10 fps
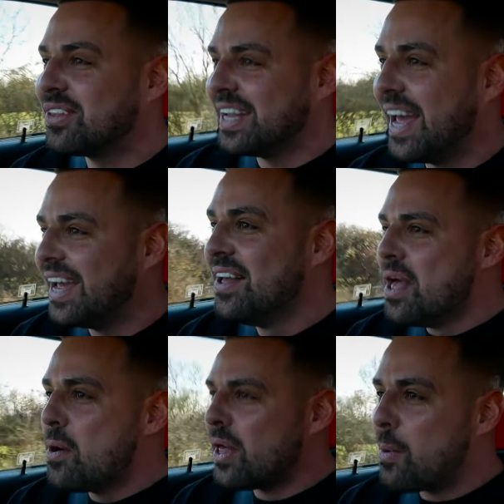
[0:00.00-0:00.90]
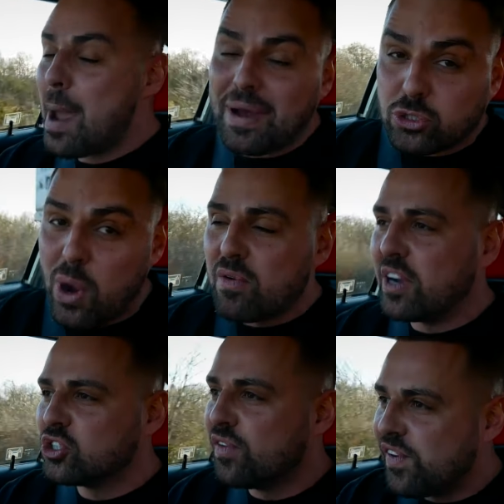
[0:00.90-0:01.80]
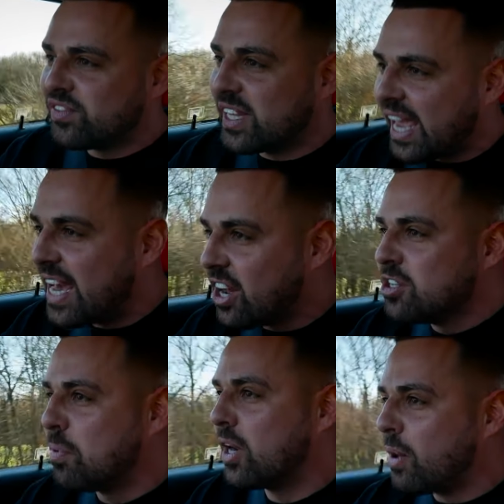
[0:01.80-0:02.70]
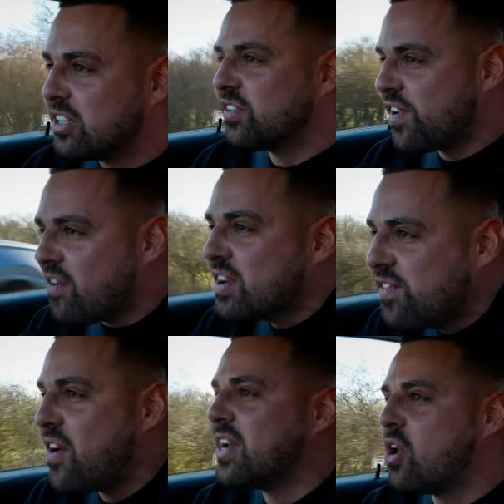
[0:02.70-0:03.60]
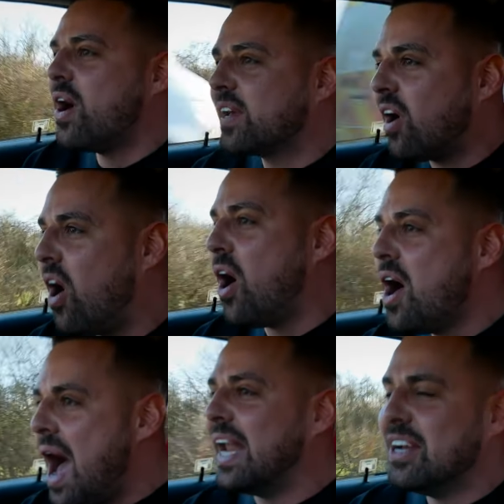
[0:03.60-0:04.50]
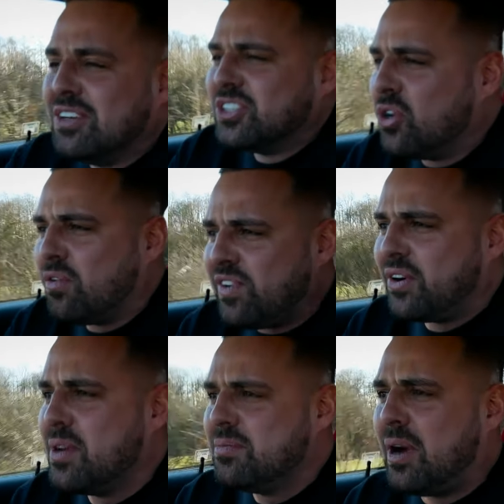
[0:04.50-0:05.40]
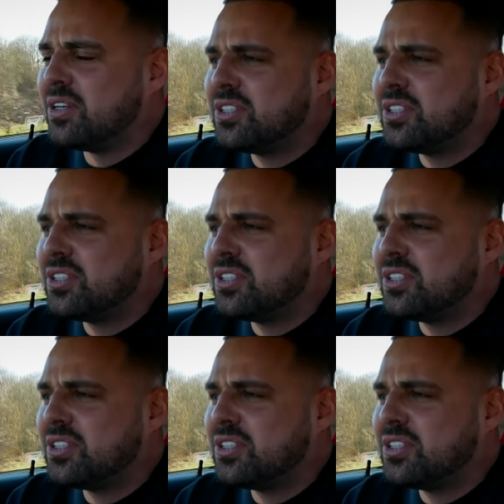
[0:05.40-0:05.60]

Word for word: in here. They weigh about 1,250 kilos, by the way. It's a very, very light car, and there is not very much